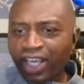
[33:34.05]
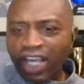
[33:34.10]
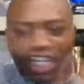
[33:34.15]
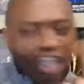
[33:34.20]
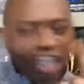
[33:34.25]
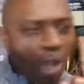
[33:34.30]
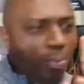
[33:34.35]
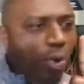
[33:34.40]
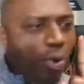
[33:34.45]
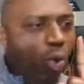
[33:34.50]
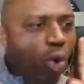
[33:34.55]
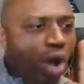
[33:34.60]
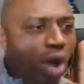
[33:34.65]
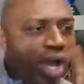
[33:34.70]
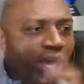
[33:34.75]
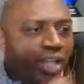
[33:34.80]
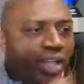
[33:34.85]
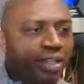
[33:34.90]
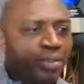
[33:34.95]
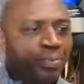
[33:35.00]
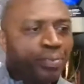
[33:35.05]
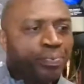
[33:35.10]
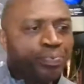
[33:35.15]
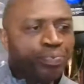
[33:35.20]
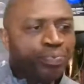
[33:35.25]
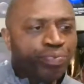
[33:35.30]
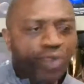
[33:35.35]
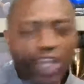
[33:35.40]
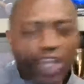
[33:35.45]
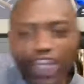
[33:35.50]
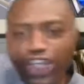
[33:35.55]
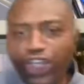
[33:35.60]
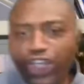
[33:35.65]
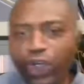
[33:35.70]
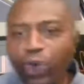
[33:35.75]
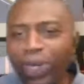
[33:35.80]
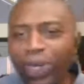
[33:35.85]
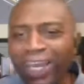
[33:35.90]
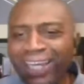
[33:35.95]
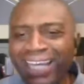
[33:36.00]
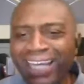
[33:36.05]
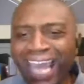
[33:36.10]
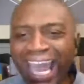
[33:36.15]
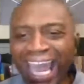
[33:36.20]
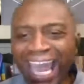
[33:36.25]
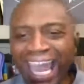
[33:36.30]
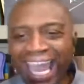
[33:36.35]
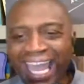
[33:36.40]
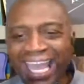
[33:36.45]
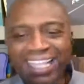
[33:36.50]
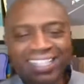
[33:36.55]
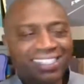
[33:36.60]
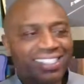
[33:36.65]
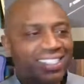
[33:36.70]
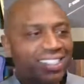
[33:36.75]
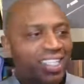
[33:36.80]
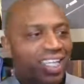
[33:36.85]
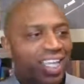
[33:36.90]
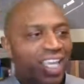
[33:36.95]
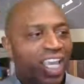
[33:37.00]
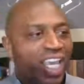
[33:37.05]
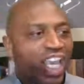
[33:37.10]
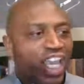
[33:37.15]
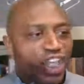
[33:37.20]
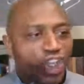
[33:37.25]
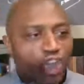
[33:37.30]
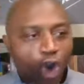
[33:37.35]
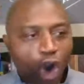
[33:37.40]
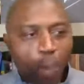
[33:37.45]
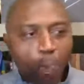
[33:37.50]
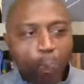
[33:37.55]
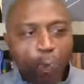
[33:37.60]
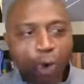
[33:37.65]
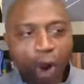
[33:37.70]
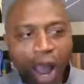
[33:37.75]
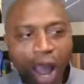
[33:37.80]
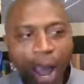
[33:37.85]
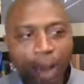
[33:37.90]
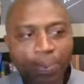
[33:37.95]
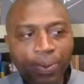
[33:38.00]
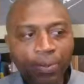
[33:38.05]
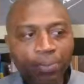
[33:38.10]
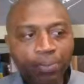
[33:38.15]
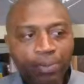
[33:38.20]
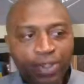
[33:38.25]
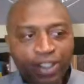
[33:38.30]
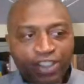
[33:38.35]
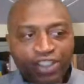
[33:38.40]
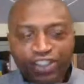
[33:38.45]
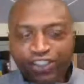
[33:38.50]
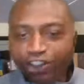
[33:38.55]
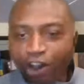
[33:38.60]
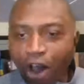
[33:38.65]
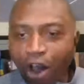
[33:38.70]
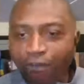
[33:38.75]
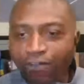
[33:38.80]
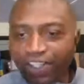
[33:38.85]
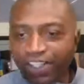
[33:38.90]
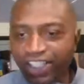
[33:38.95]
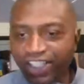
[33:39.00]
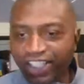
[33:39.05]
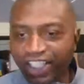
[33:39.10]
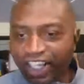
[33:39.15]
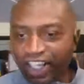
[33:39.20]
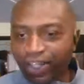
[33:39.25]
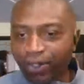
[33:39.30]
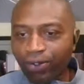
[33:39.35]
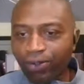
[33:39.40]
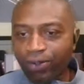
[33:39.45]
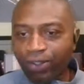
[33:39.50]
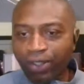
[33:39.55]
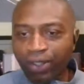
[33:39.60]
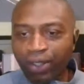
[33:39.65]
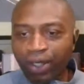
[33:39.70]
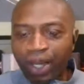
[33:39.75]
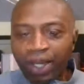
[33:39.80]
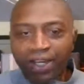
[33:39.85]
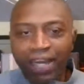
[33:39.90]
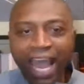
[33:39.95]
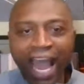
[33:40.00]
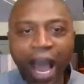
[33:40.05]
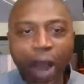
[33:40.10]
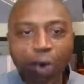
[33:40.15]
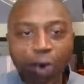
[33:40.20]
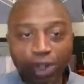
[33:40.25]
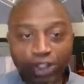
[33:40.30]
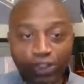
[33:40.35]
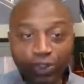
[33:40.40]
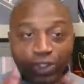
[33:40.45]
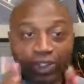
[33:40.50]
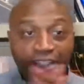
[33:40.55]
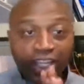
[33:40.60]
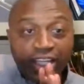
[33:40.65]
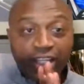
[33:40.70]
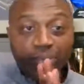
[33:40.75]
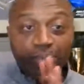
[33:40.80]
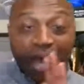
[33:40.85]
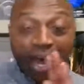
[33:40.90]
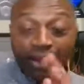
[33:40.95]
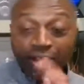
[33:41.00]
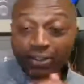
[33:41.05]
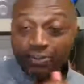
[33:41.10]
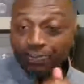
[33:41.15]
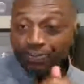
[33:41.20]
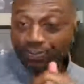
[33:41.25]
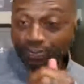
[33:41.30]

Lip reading: Number 1, you enhance your problem-solving skills. Now, I want you to think about it.